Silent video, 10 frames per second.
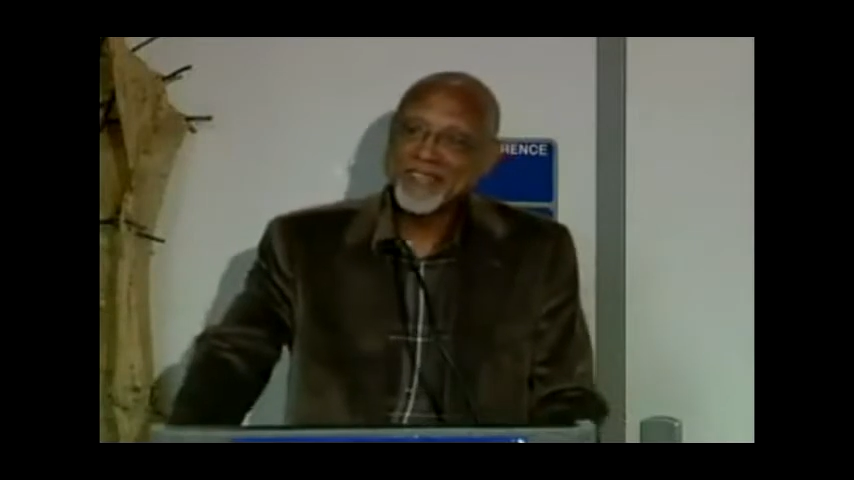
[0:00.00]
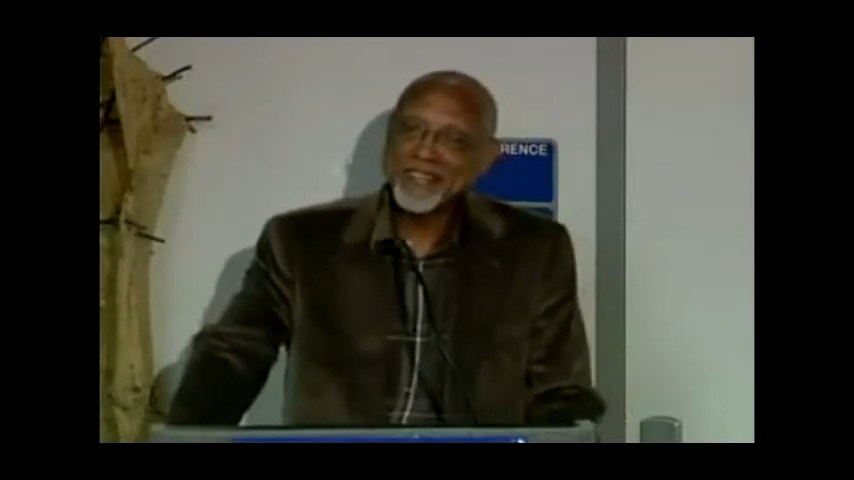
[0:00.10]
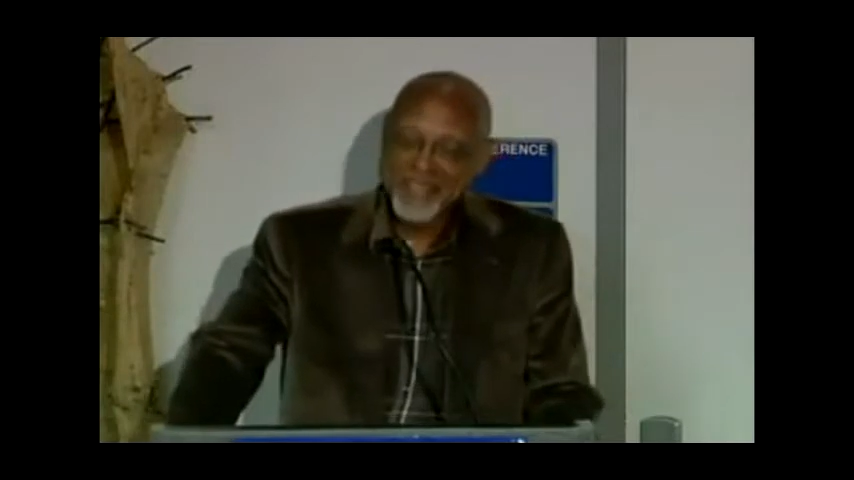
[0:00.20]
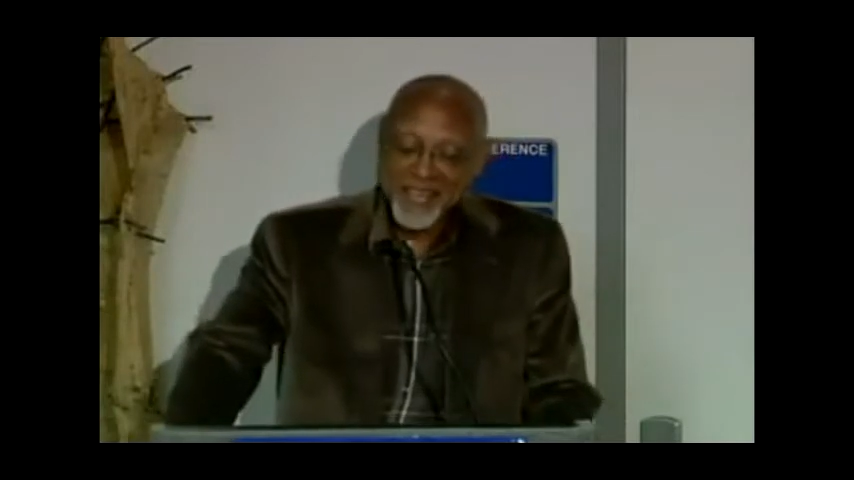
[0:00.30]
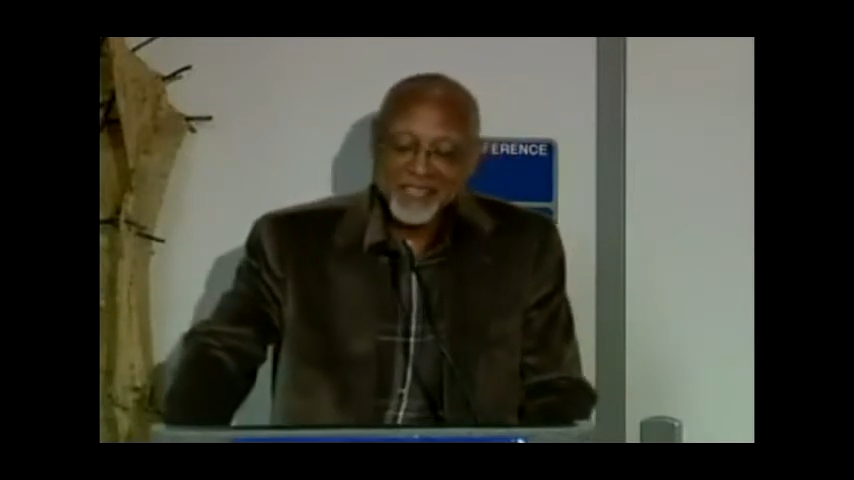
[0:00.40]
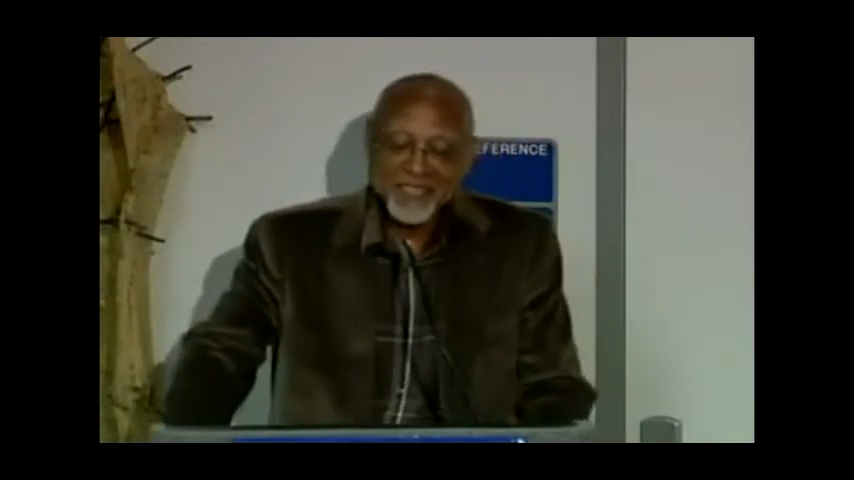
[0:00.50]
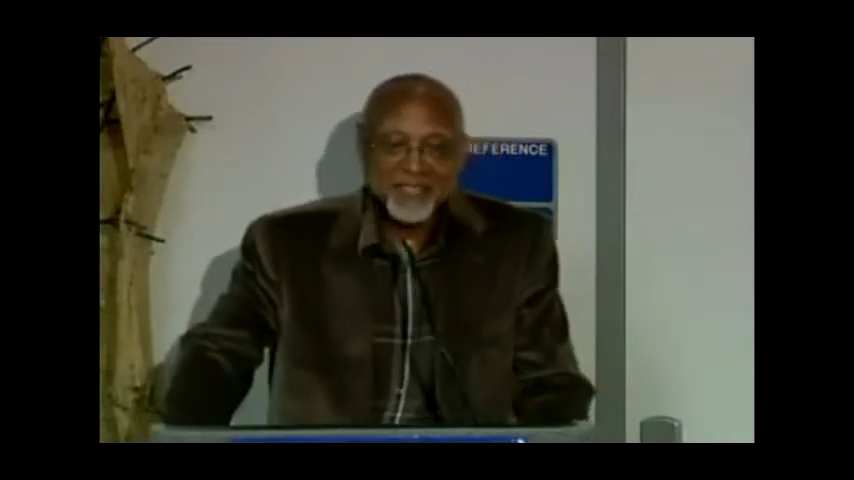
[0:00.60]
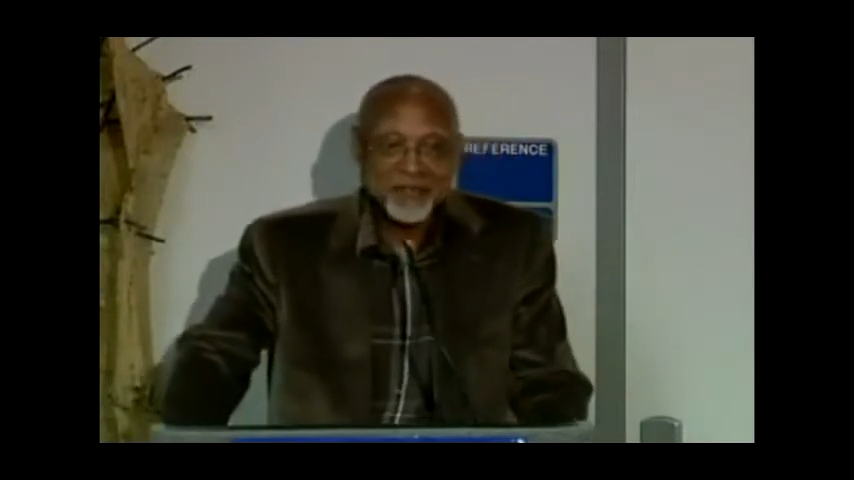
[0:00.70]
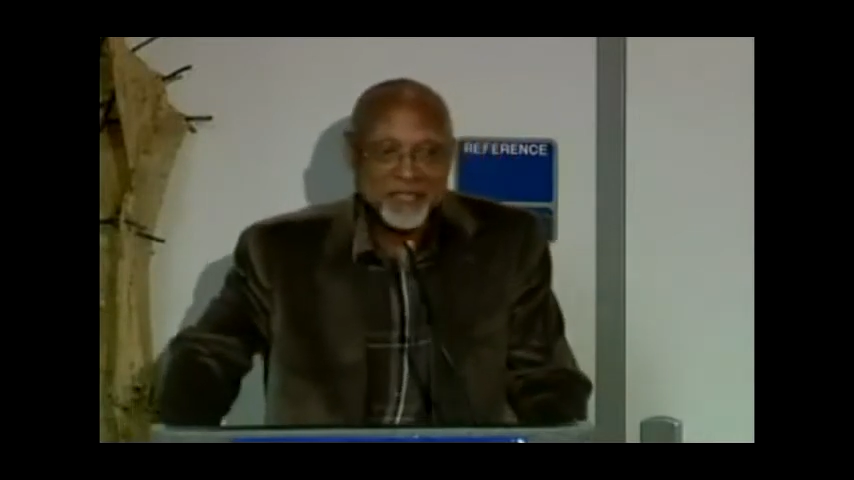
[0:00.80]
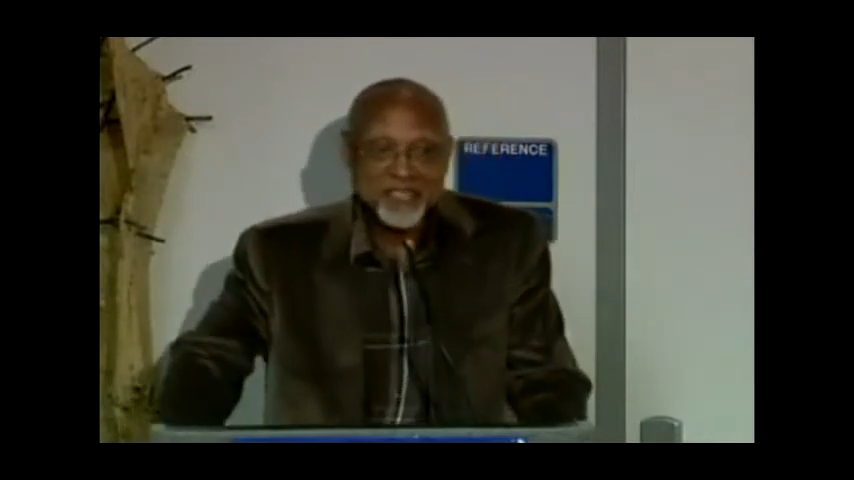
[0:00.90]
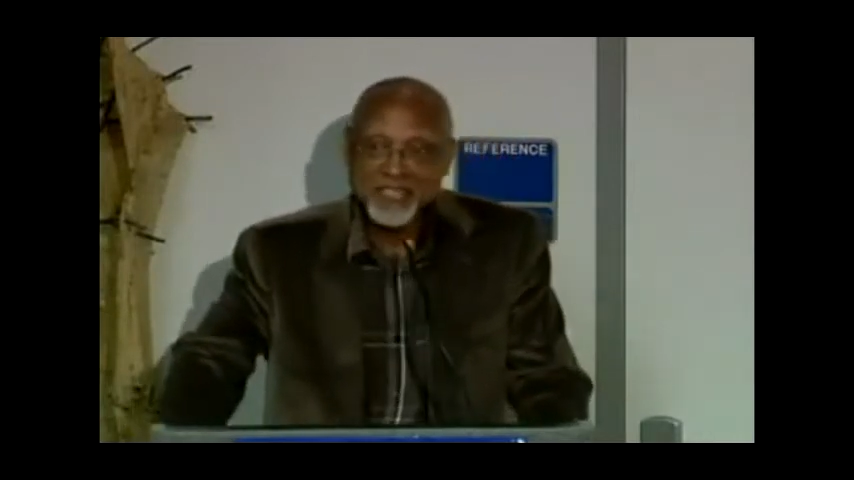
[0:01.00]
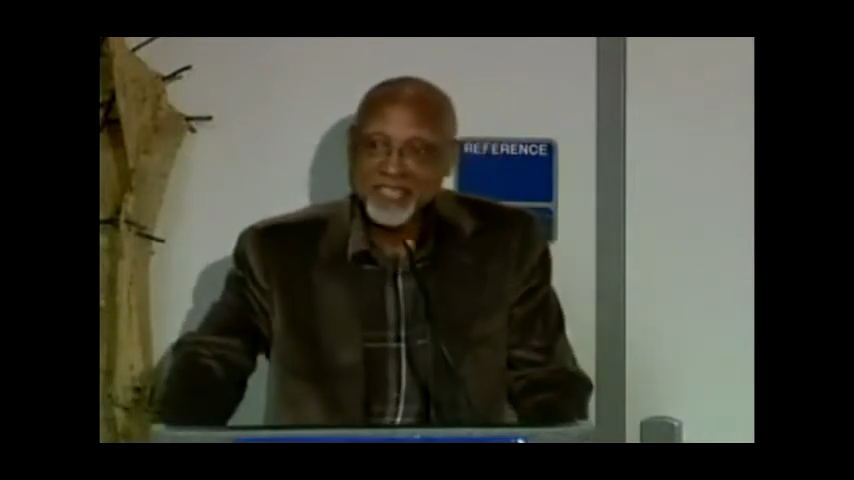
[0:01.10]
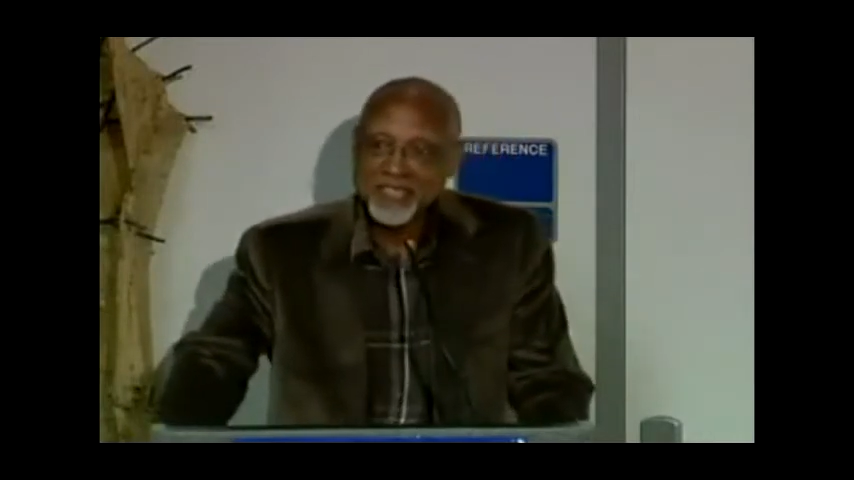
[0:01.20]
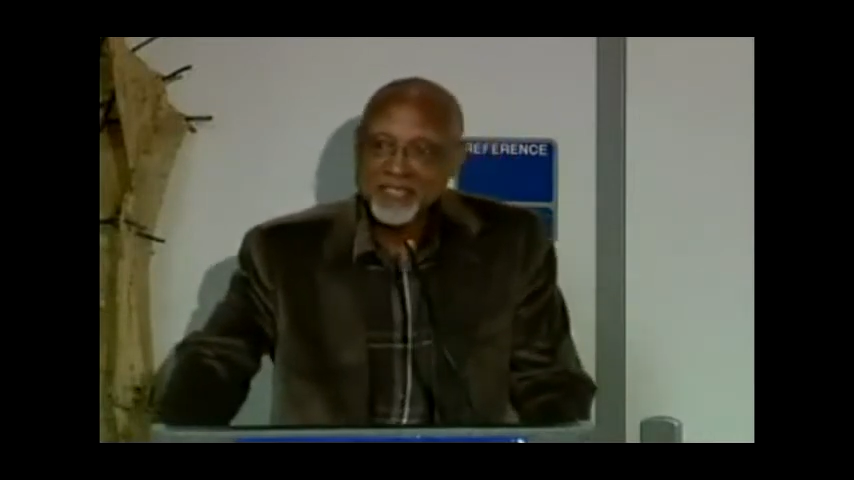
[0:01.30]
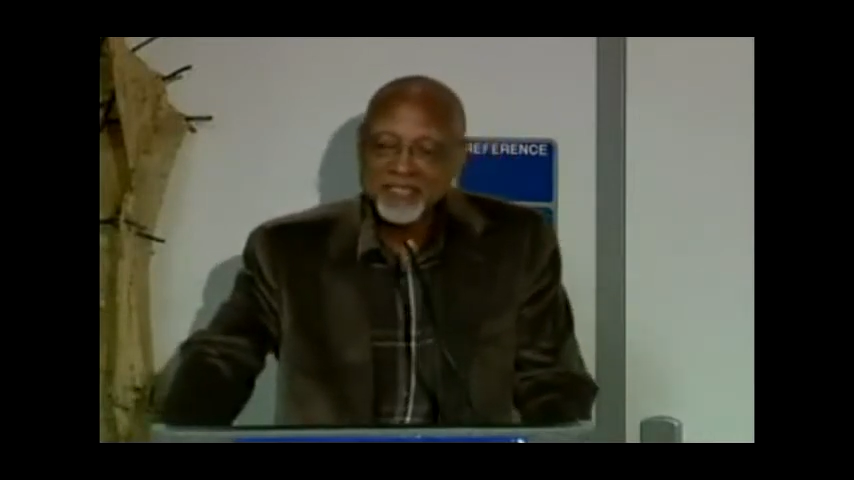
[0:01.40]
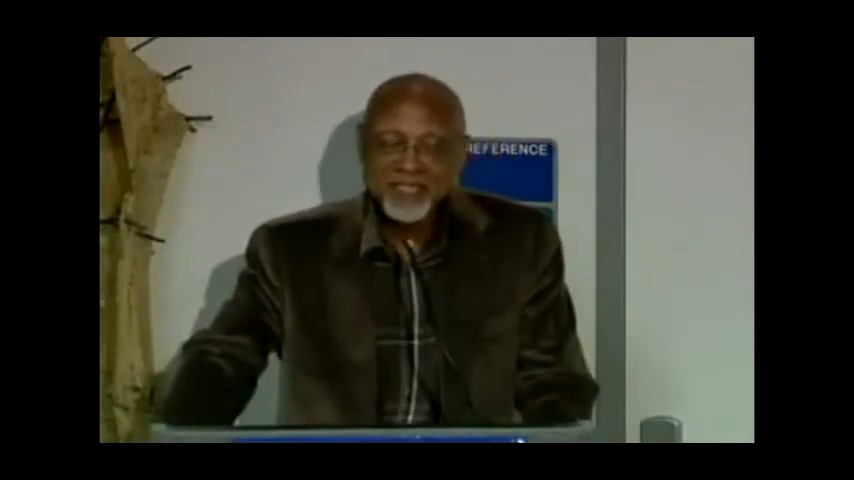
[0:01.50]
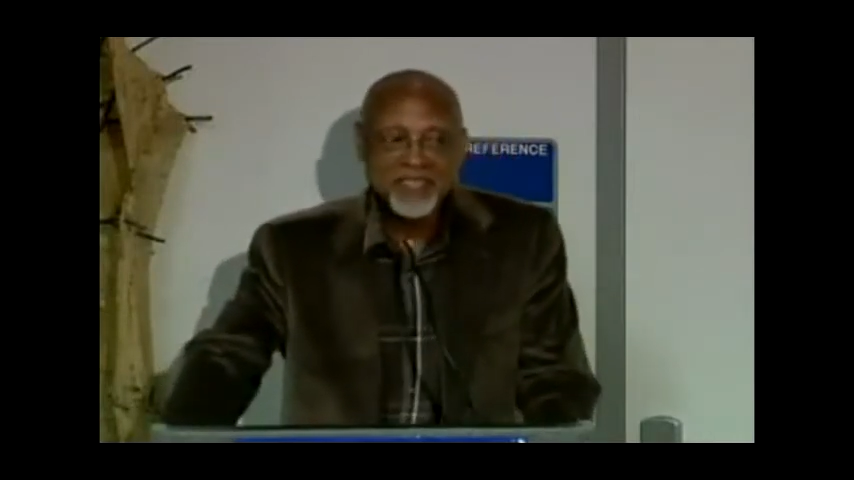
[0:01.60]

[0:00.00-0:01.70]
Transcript: that yes, it was indeed an